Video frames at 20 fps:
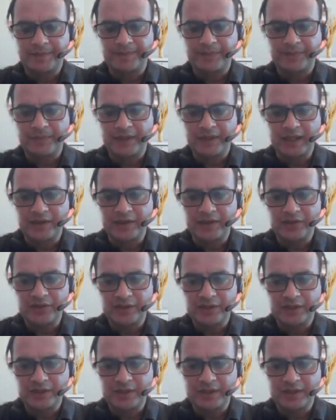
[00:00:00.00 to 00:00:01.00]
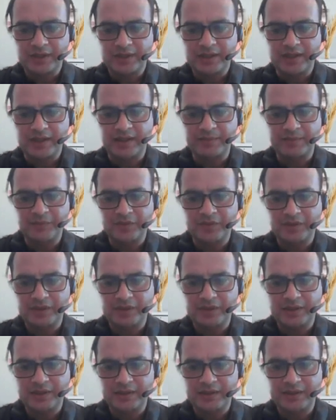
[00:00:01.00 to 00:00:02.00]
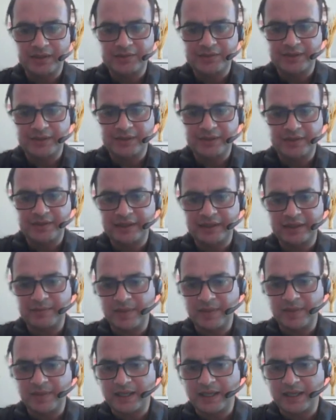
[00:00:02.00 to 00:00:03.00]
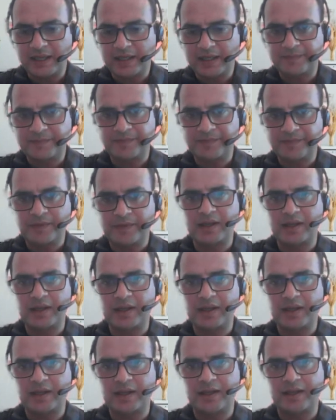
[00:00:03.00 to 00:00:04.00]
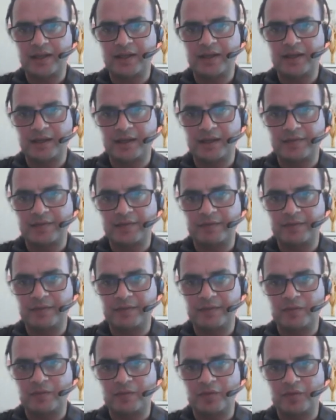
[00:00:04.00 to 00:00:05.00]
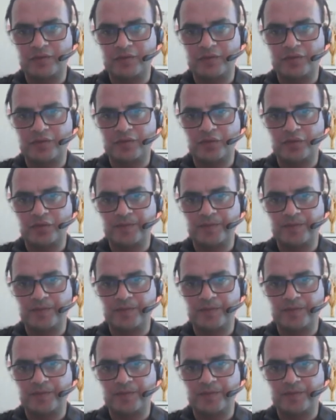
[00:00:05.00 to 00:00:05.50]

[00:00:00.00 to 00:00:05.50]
Thank you, Sheetal. I'm going to take the screen right back and we will move to